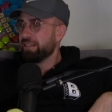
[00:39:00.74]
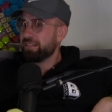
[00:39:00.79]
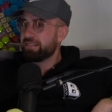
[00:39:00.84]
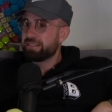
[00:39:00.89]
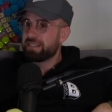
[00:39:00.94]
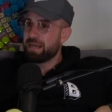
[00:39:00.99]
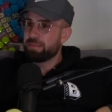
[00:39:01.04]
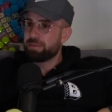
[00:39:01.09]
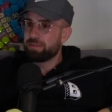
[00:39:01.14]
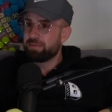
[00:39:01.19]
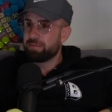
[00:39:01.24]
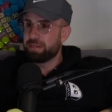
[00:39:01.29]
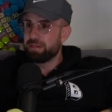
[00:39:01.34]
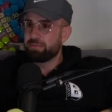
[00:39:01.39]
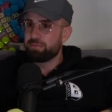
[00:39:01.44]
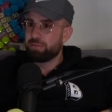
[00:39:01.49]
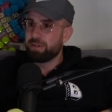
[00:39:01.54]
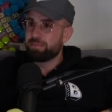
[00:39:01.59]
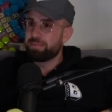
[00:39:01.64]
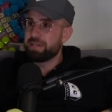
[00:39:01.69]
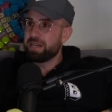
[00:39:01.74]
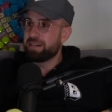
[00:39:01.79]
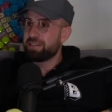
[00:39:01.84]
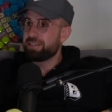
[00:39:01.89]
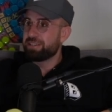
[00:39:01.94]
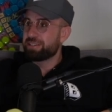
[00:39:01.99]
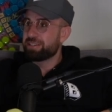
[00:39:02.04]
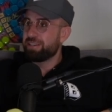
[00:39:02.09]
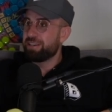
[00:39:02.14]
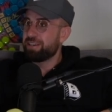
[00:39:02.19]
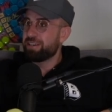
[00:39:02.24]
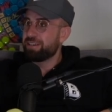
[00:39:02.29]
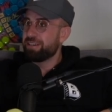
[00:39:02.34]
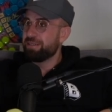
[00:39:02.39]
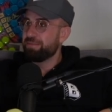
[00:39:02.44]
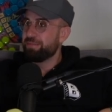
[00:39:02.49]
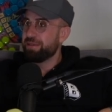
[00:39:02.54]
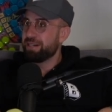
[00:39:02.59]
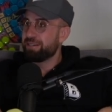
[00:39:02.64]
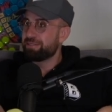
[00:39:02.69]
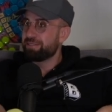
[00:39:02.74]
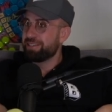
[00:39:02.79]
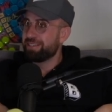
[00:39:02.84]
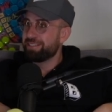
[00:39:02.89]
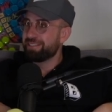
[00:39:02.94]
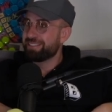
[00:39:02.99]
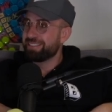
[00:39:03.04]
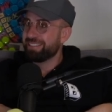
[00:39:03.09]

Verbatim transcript: stop you from getting ripped out of your car on Melrose and